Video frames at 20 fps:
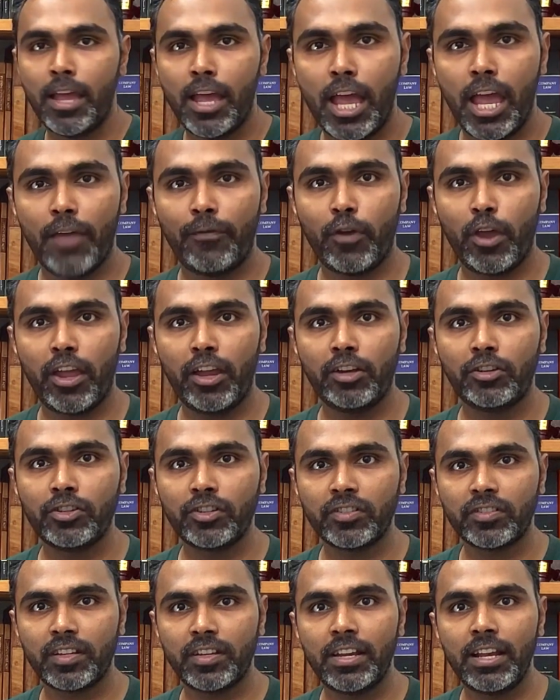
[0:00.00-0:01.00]
If you're
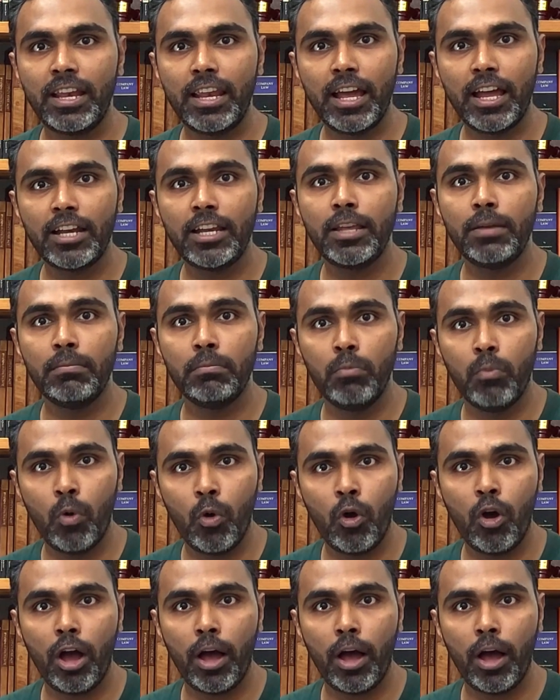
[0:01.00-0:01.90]
interested in learning more